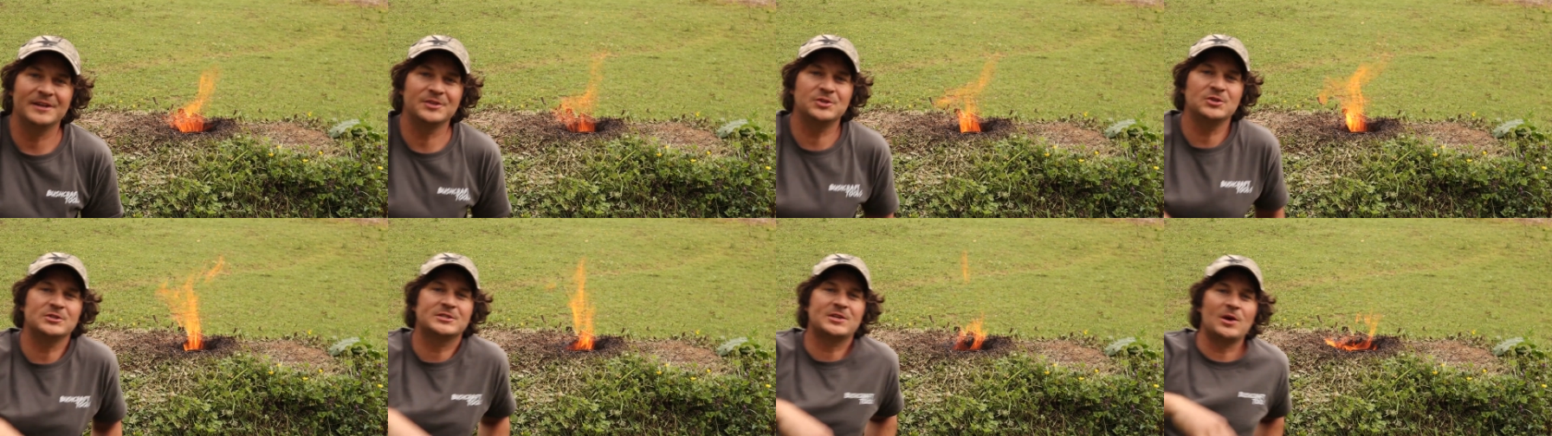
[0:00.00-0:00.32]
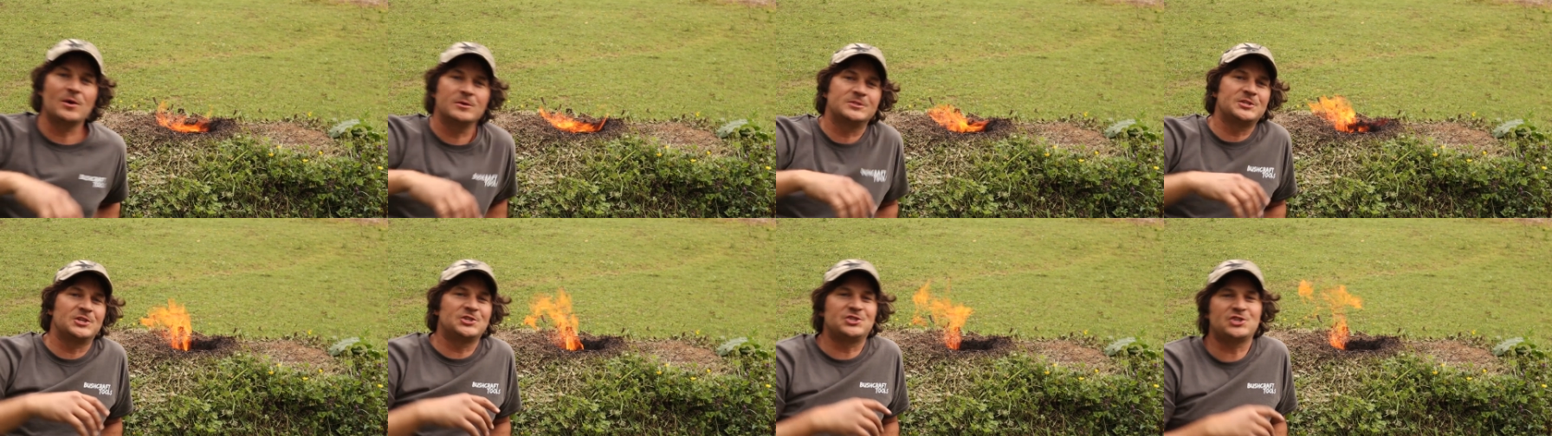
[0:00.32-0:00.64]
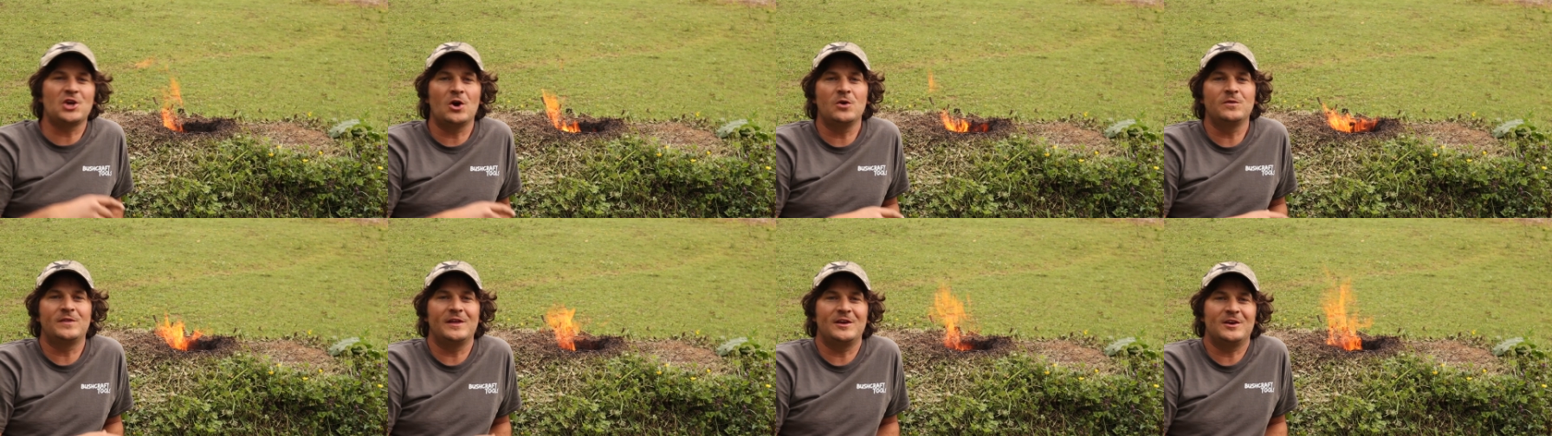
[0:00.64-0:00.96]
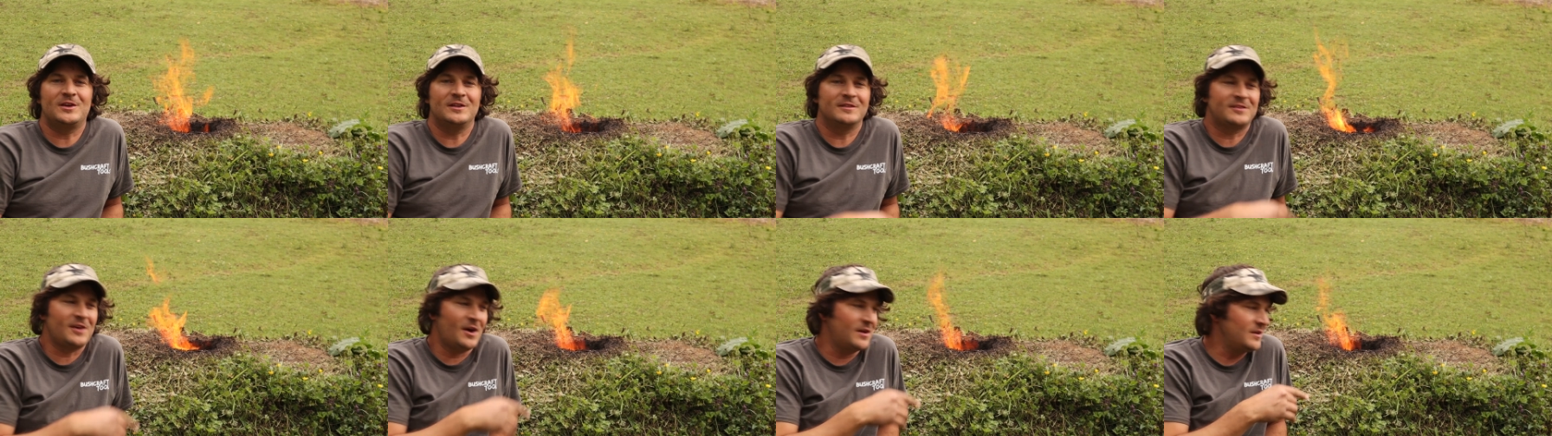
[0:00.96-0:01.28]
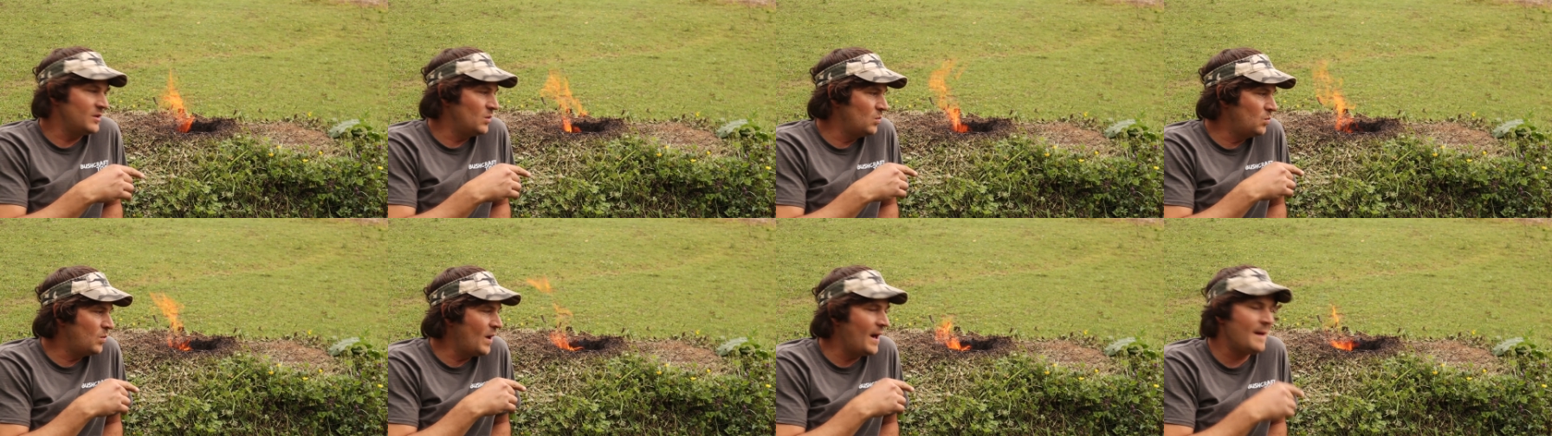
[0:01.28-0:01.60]
it just goes to show that you can turn
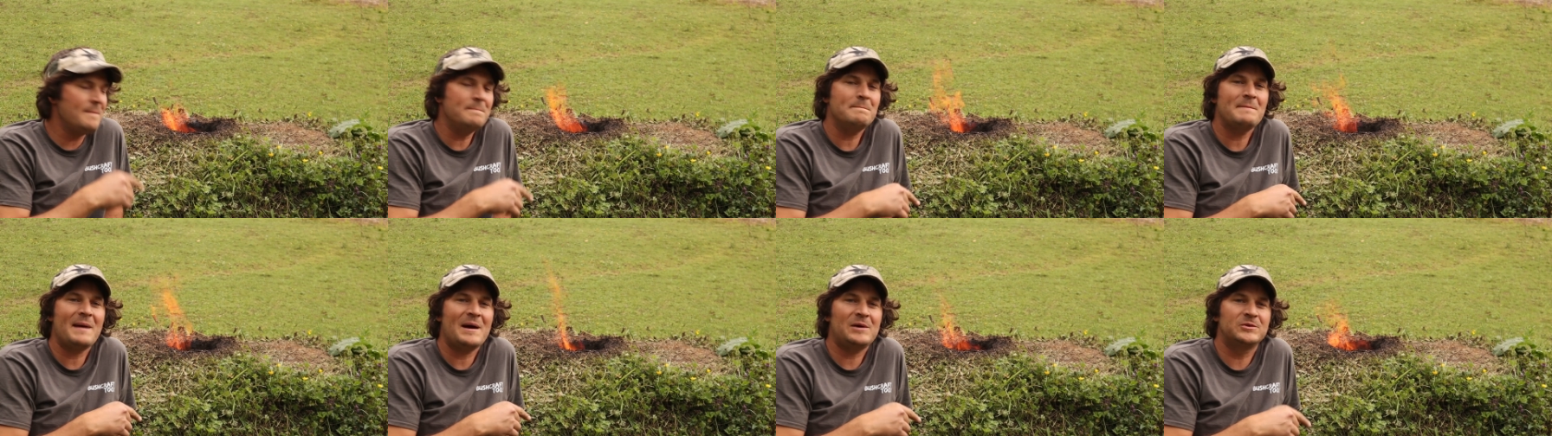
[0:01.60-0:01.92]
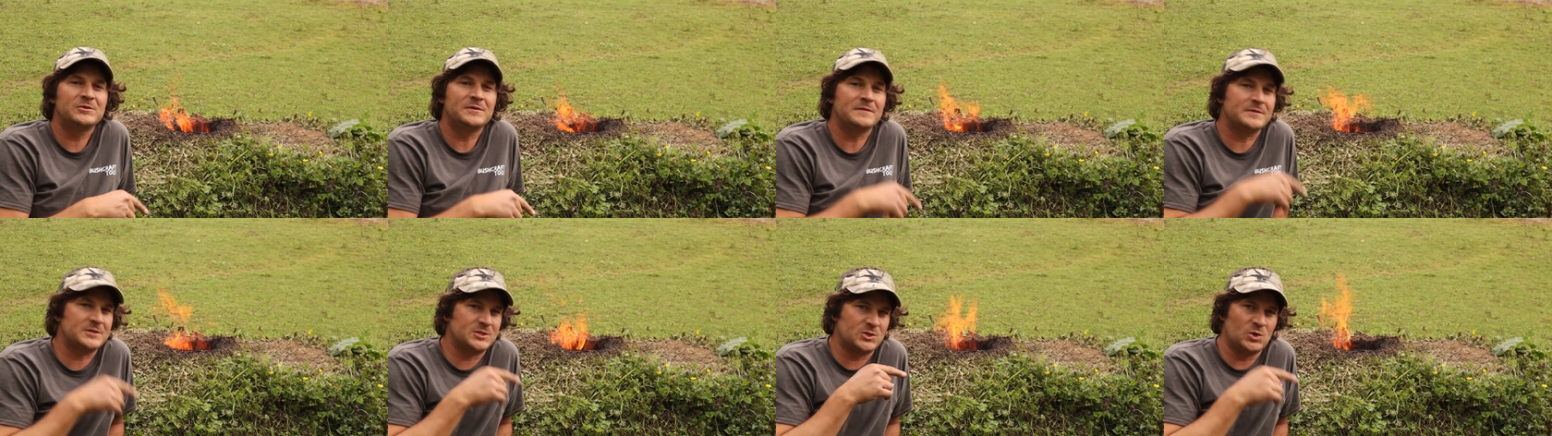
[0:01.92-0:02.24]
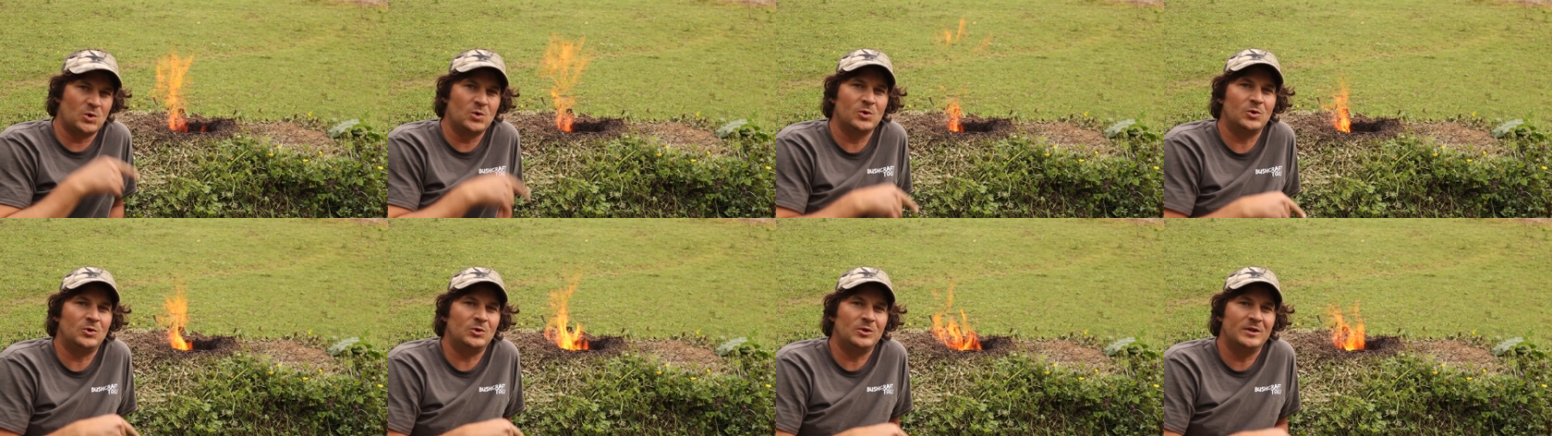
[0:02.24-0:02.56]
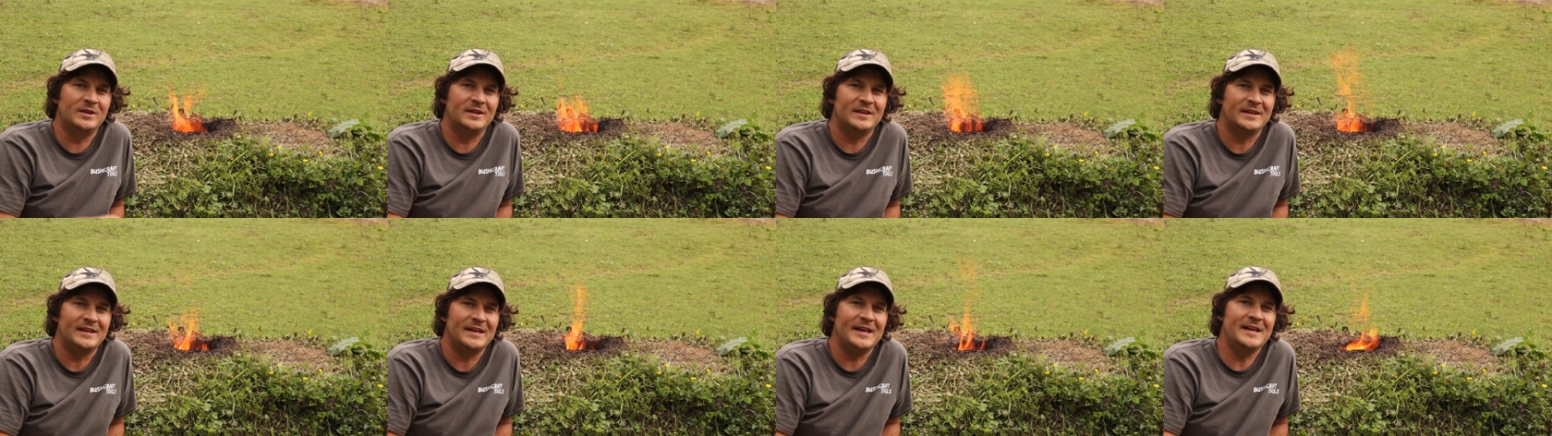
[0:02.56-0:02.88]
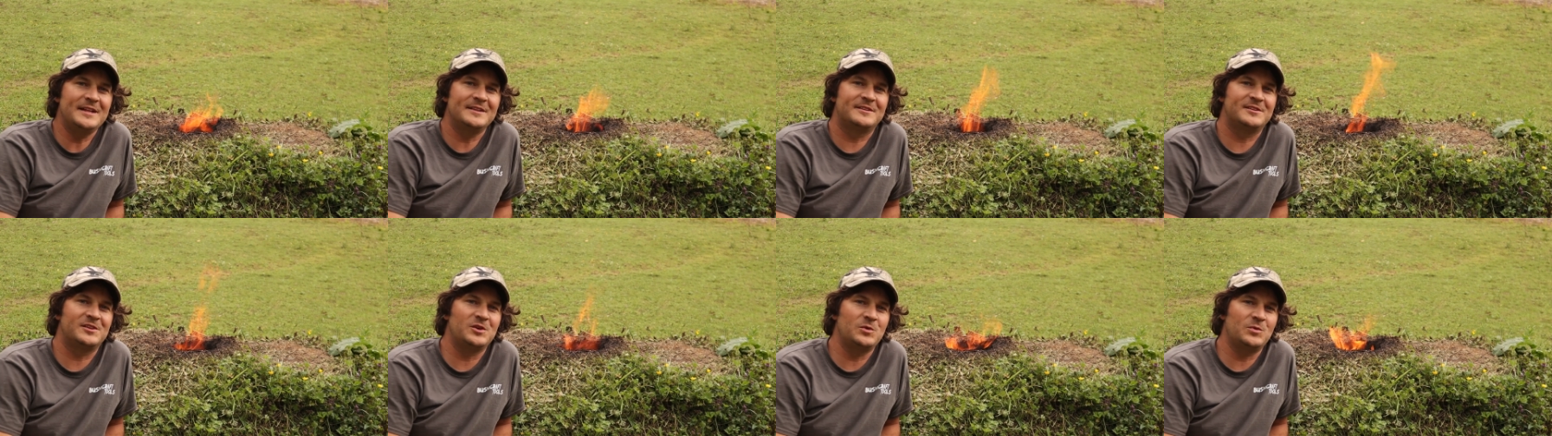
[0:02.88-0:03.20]
a wet mound of soil
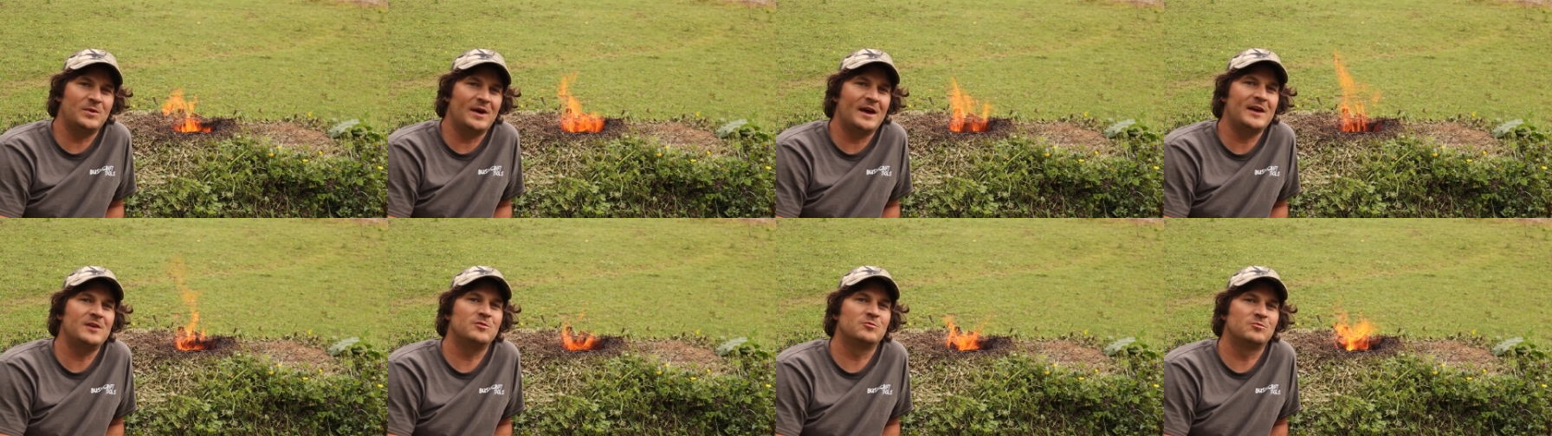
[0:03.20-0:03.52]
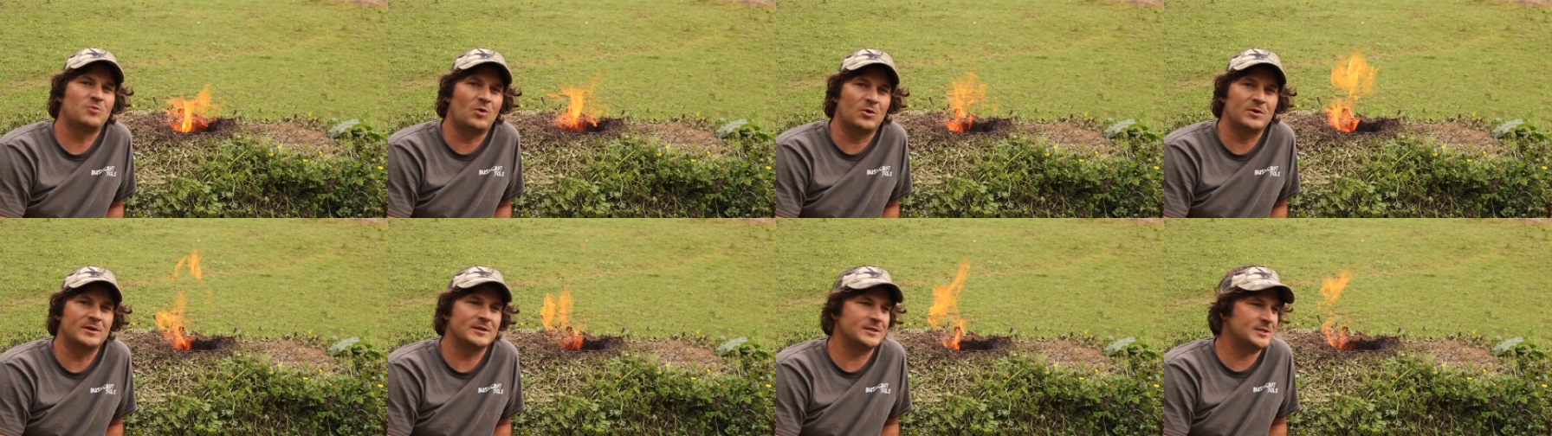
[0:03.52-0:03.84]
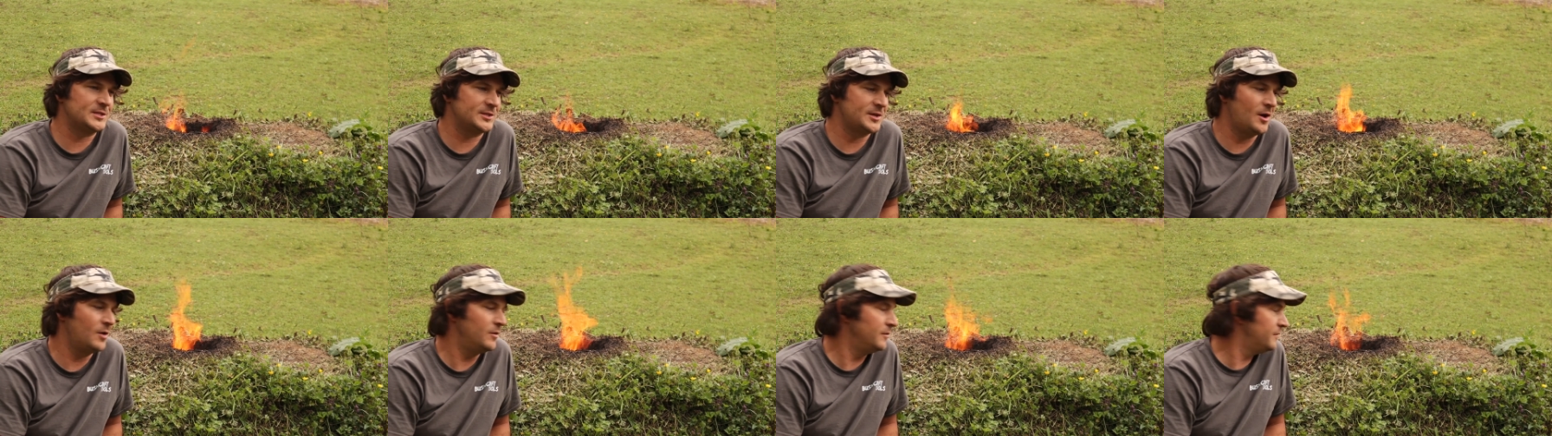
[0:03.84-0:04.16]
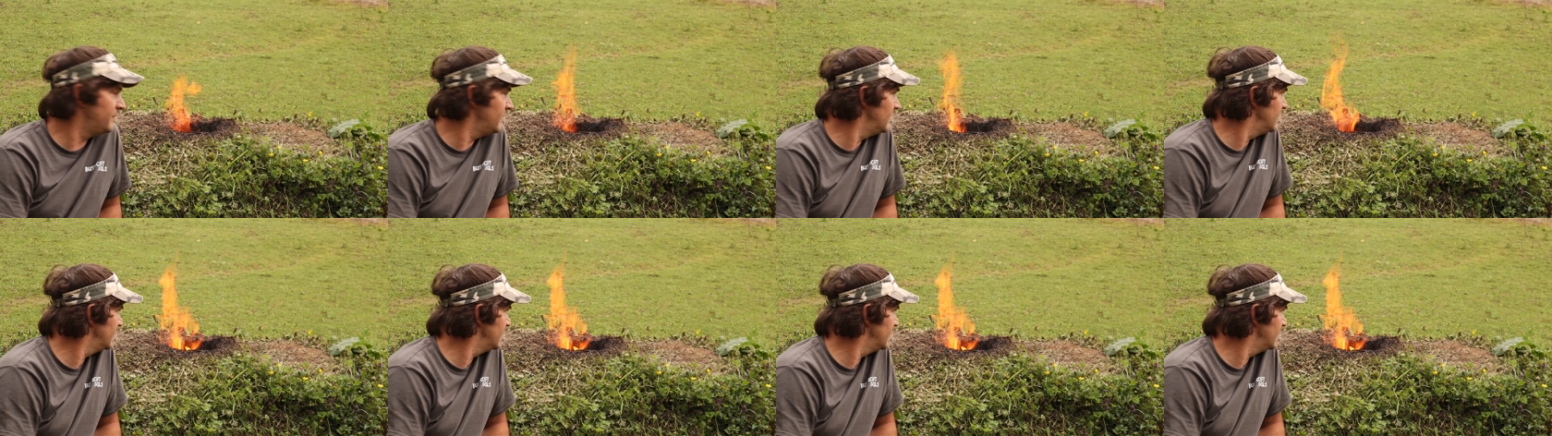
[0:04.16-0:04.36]
into a rocket stove.